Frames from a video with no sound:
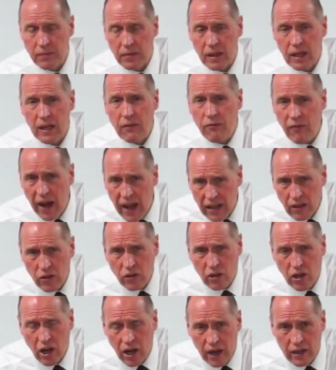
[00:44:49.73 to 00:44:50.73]
He
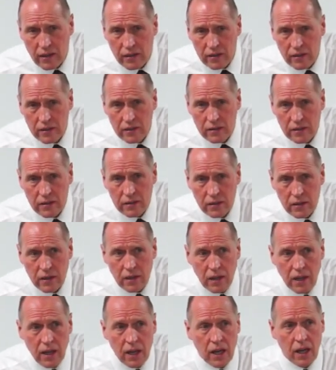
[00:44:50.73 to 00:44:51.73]
valued God.
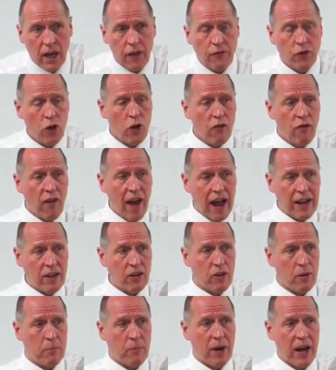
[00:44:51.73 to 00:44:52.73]
If you value
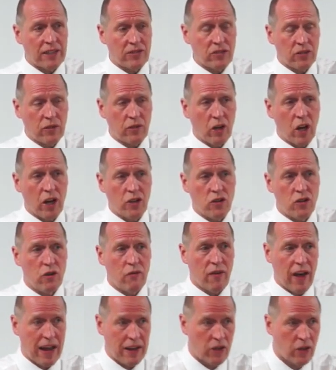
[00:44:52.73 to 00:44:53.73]
the presence of God, you
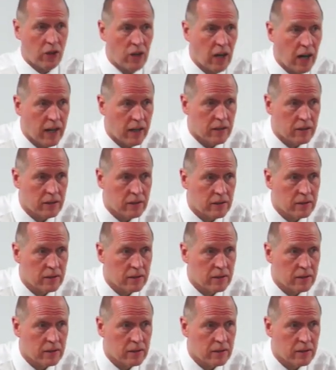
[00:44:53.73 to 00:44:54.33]
value God.